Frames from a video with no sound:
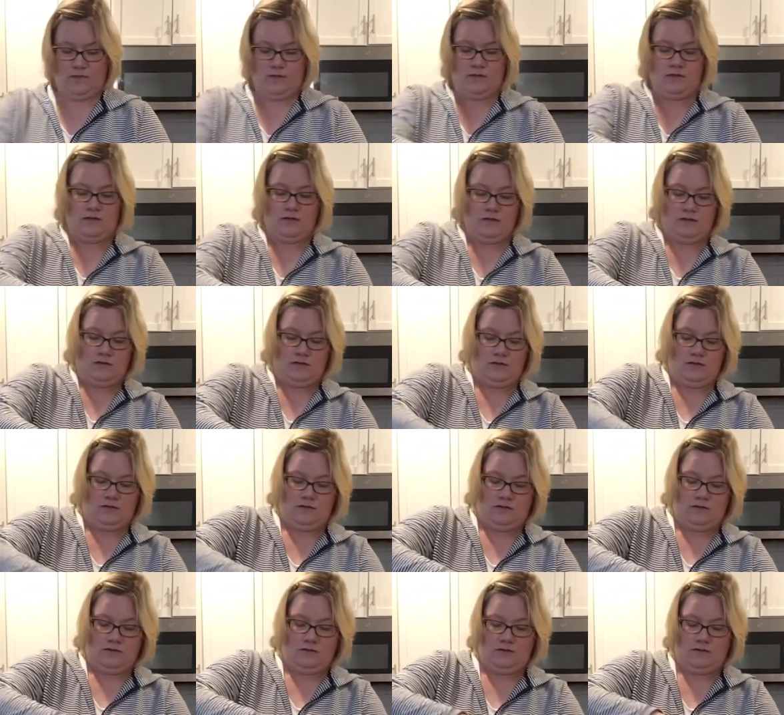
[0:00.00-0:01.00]

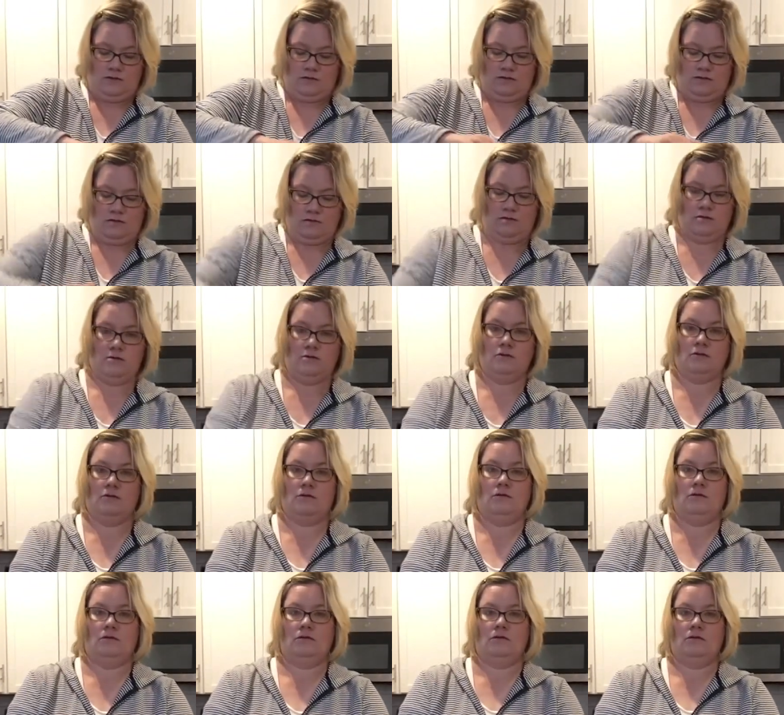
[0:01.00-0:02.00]

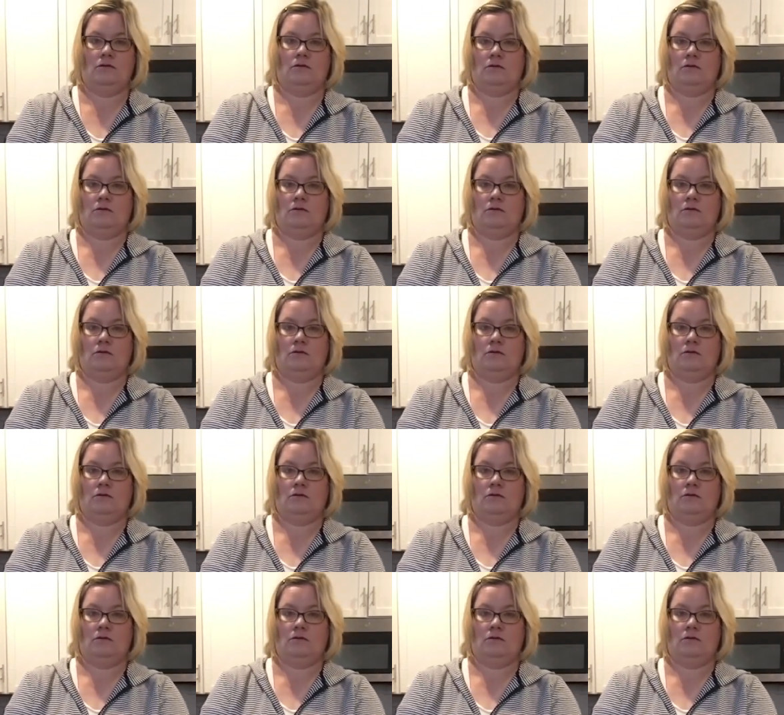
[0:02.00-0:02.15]
[no speech]